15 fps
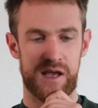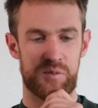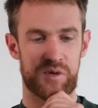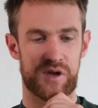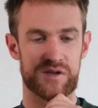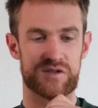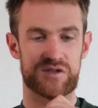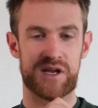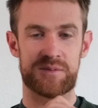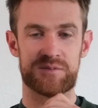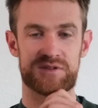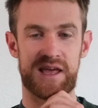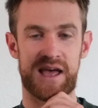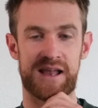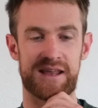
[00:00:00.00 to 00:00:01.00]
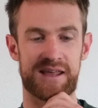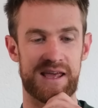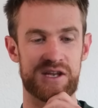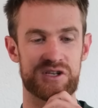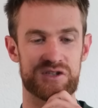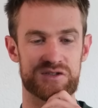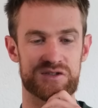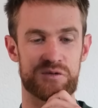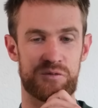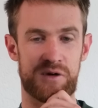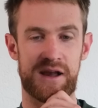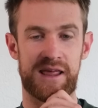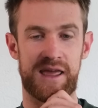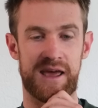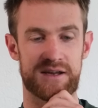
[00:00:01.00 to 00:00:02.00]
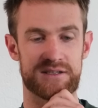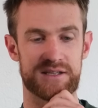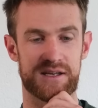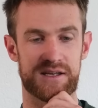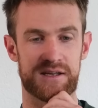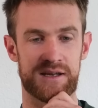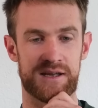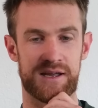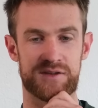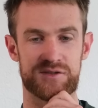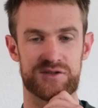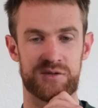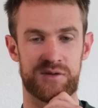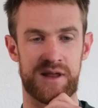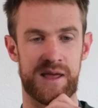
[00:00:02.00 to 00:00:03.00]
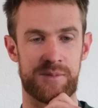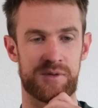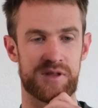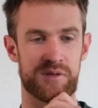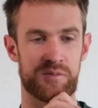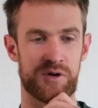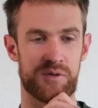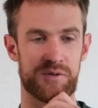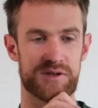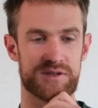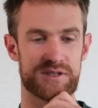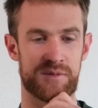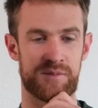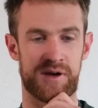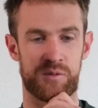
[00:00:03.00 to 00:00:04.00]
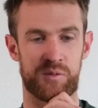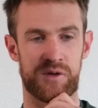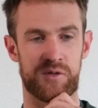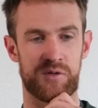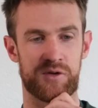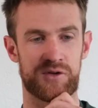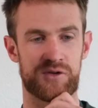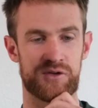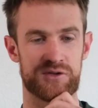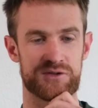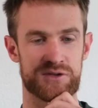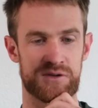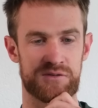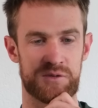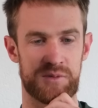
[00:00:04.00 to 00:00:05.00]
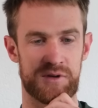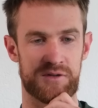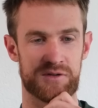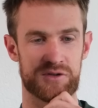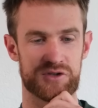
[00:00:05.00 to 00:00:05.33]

Because, James, the allegations are really hectic against your name at the moment about whether or not you deserve to be on the